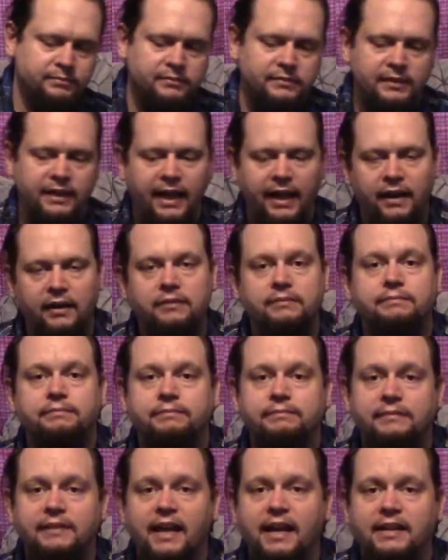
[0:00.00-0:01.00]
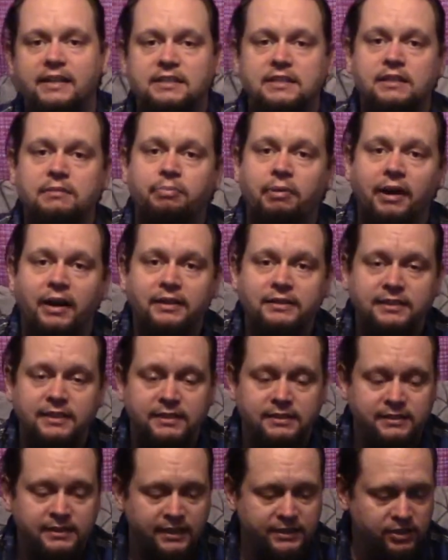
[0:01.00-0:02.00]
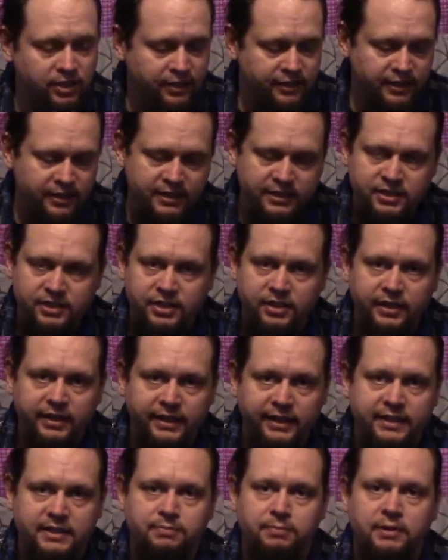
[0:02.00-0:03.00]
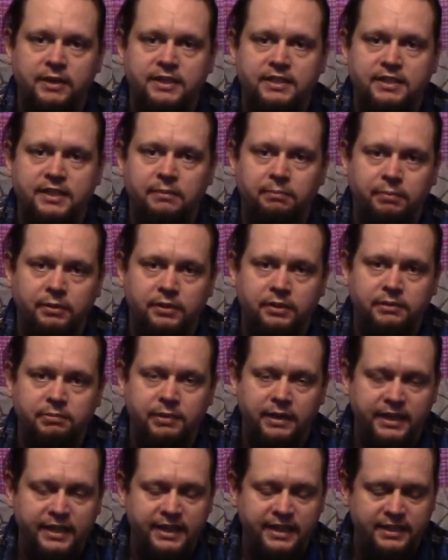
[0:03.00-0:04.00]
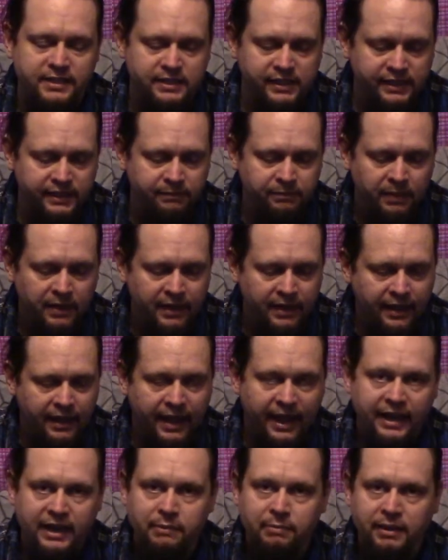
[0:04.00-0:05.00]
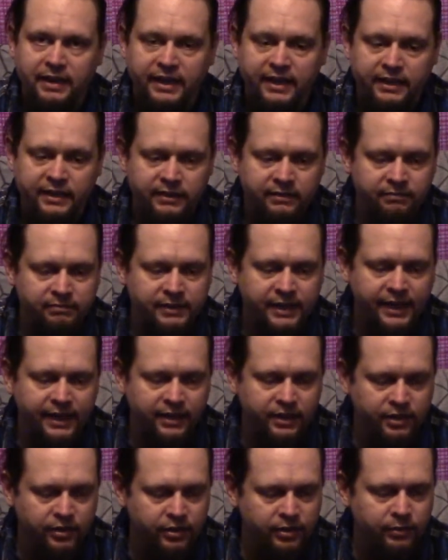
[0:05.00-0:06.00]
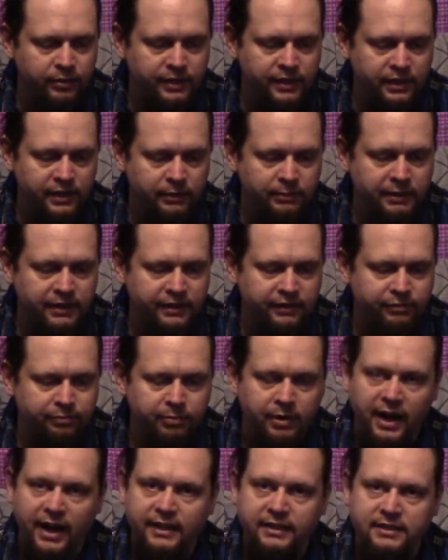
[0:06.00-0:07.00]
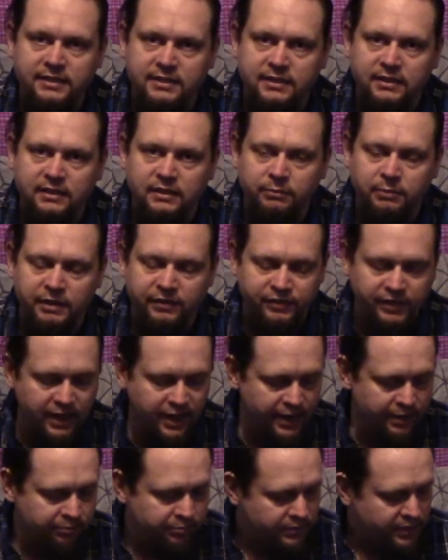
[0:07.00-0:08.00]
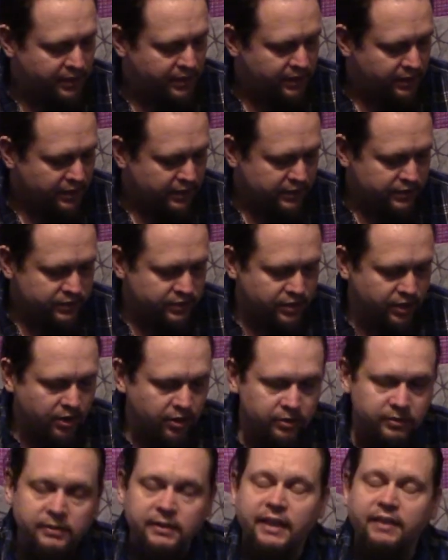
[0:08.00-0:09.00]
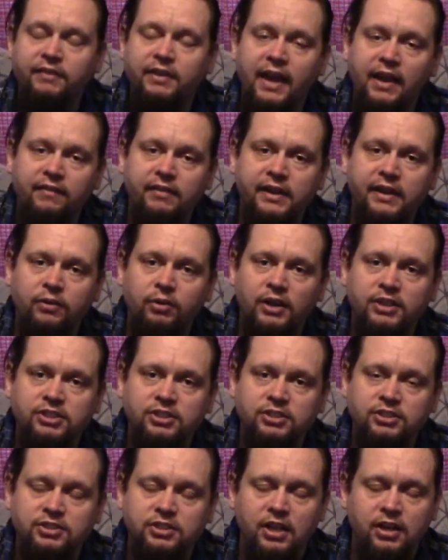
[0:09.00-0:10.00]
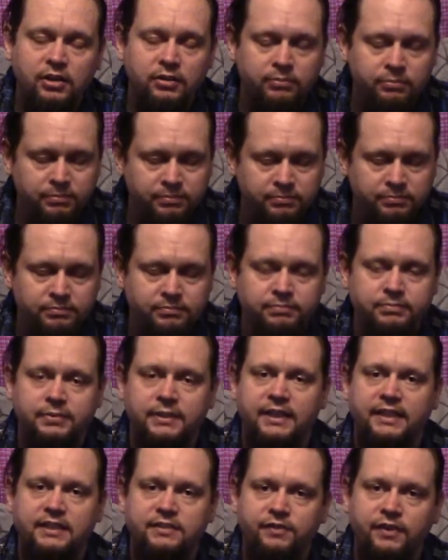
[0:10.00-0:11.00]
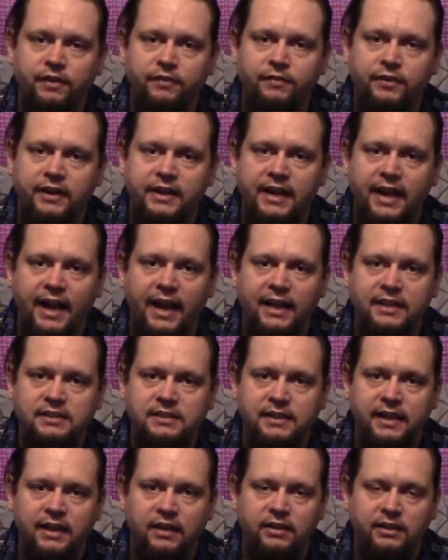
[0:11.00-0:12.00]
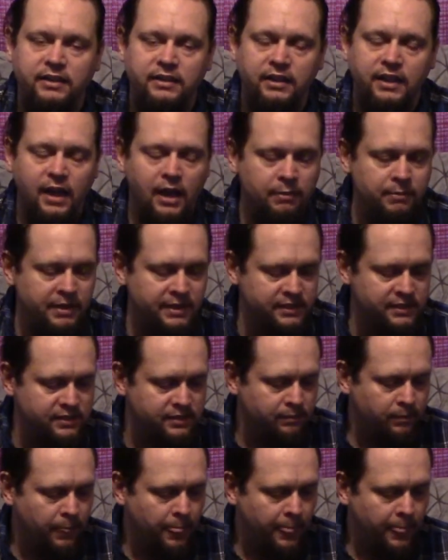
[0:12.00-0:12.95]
Now that is the process. That's all there is to it. It's pretty simple and pretty easy. Anybody can do it with a little bit of practice and a little bit of time. So if you have any questions though, please feel free to ask down in the comments.